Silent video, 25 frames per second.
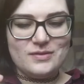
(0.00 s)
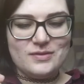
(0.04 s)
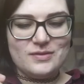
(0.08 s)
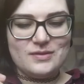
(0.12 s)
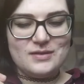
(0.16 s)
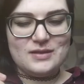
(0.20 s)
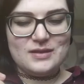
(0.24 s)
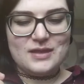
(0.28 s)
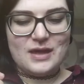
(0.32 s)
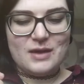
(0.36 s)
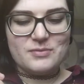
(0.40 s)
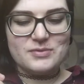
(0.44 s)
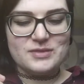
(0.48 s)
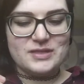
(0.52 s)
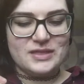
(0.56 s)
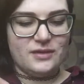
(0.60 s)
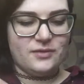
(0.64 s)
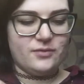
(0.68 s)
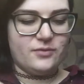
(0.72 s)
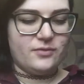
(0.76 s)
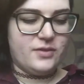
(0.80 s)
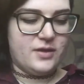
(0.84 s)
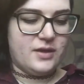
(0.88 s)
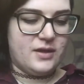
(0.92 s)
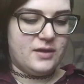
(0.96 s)
that was the
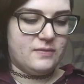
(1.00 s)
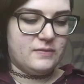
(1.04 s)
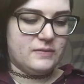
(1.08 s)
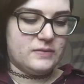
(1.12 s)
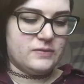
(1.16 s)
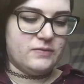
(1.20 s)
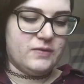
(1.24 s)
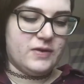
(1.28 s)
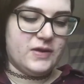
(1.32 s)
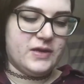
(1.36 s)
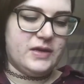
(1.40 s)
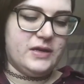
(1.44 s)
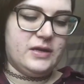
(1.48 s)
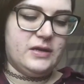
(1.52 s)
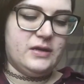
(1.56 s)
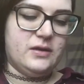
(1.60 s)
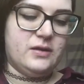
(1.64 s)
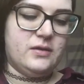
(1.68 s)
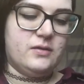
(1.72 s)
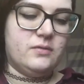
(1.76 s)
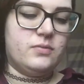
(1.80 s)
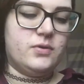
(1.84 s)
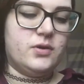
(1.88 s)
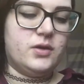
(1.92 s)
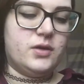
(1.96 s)
other thing. It was very
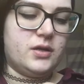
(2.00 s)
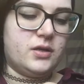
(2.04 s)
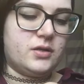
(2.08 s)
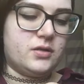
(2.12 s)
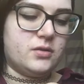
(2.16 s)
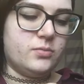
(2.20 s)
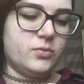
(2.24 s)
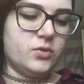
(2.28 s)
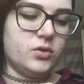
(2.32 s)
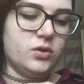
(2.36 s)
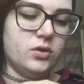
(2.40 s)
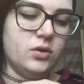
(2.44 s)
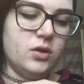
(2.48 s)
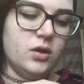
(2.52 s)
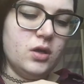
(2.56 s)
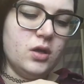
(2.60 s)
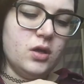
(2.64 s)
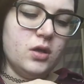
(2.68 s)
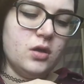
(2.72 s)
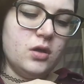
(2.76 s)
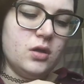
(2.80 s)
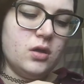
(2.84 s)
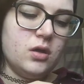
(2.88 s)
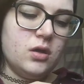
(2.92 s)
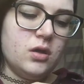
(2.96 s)
unpredictable.
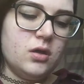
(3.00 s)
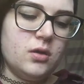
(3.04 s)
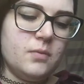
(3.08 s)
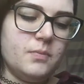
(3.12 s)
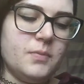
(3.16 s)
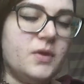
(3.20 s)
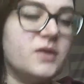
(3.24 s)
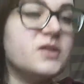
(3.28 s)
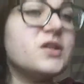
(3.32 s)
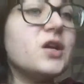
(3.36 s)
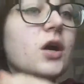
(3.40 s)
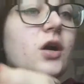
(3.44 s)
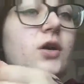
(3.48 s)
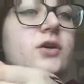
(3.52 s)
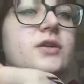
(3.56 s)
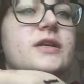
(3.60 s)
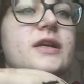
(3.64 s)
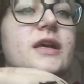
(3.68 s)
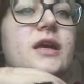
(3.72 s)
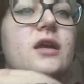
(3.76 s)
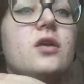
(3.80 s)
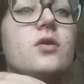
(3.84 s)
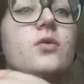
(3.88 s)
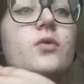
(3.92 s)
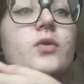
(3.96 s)
But it's hard to
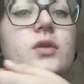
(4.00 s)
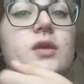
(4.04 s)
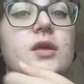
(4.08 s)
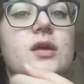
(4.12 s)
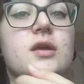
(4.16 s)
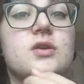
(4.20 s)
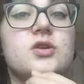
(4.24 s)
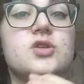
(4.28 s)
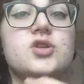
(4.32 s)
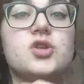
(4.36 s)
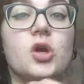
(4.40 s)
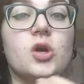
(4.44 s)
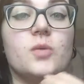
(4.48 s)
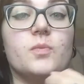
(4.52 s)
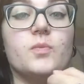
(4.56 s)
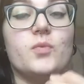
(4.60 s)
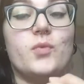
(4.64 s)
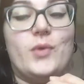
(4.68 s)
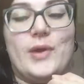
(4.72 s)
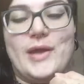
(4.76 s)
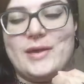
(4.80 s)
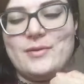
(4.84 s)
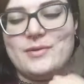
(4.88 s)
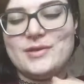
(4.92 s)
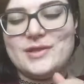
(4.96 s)
get a really sharp
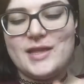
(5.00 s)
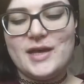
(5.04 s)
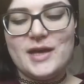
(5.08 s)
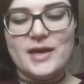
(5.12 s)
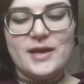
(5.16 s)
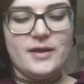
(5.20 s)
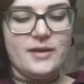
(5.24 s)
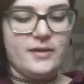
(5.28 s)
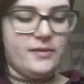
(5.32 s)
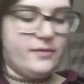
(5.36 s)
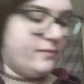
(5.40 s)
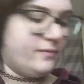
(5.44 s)
wing with that. I